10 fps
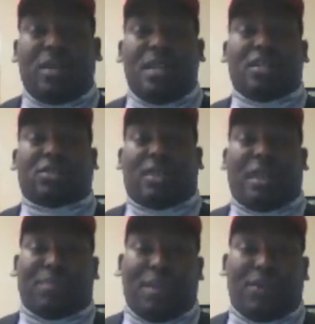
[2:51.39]
so that
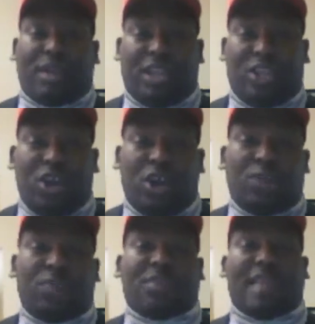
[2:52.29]
people can know
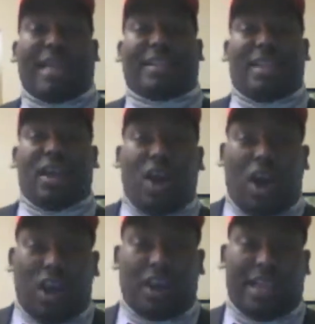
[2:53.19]
that there
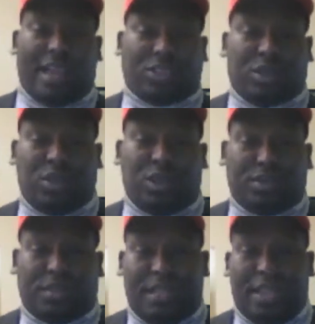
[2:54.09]
are natural herbs that
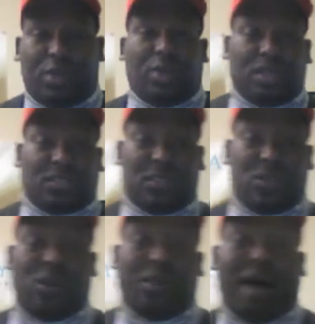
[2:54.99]
they don't want us to know
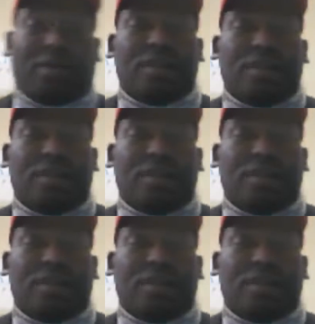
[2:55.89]
about.